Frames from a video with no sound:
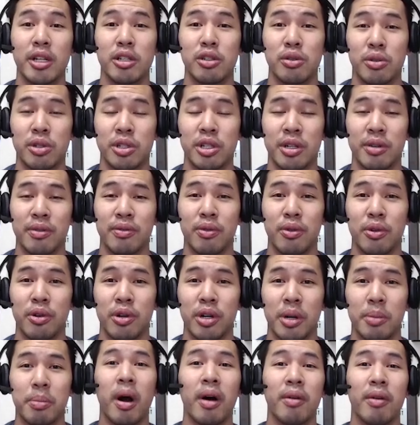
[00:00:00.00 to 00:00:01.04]
Sourcing for
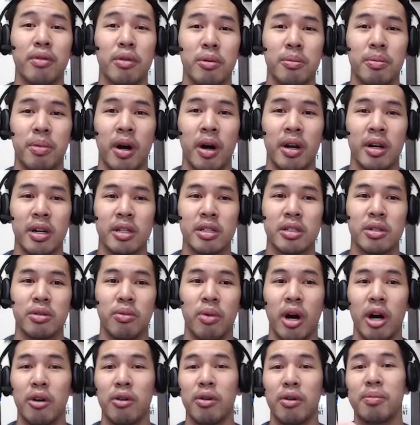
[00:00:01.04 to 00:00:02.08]
the profitable products.
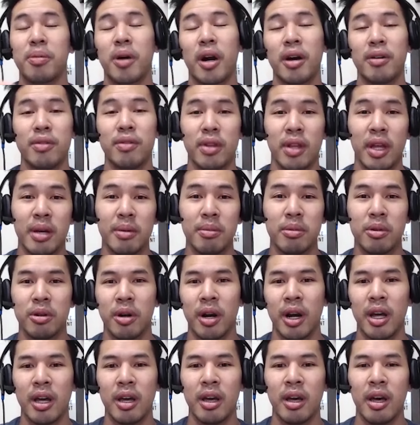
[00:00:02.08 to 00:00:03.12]
While with private label,
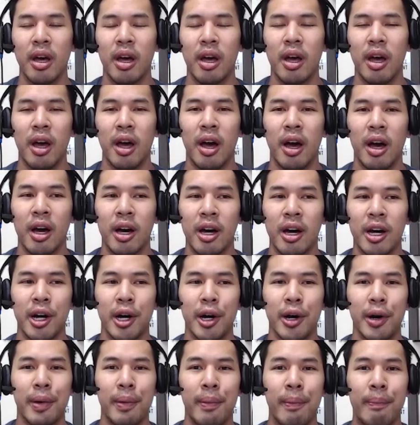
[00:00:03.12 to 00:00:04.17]
right,
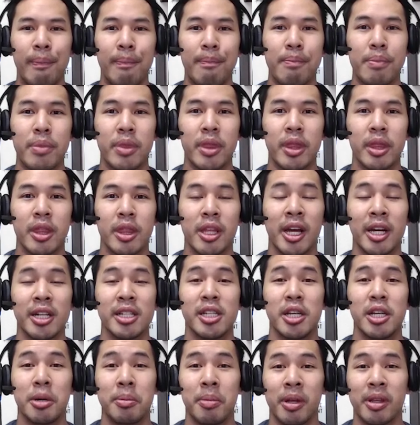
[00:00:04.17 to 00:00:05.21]
um, the nice
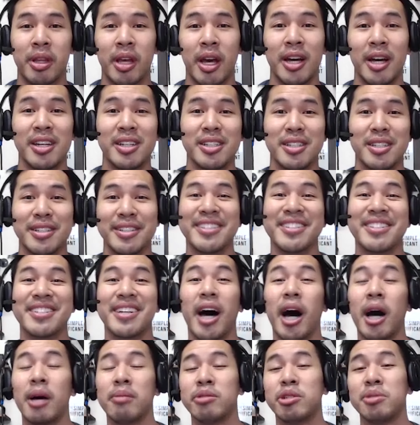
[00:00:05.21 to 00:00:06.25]
thing about that is it's
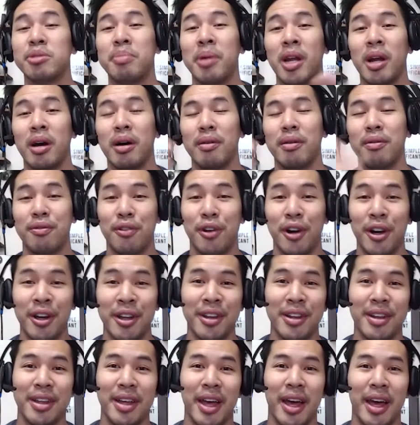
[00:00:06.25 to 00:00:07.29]
time spent up front,
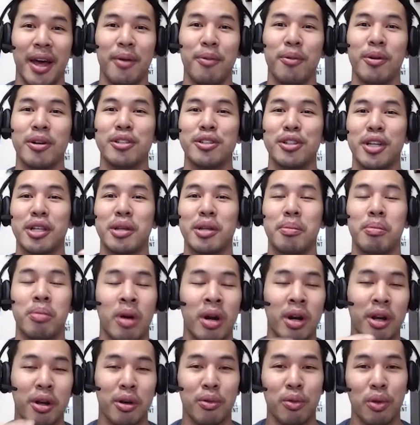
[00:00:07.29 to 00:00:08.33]
and once you get the
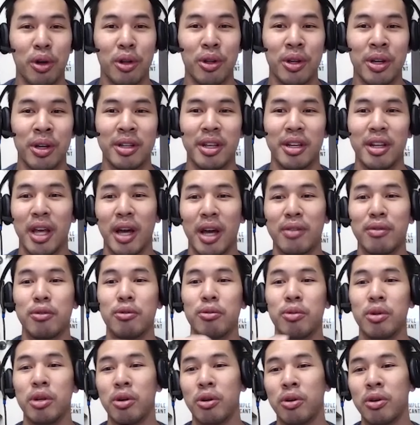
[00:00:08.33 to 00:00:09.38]
product rolling, then you have to
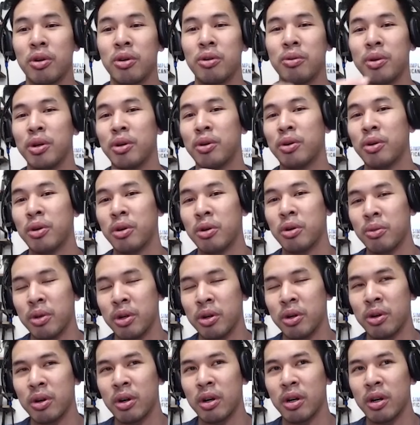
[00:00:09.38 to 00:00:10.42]
reorder, reorder, reorder.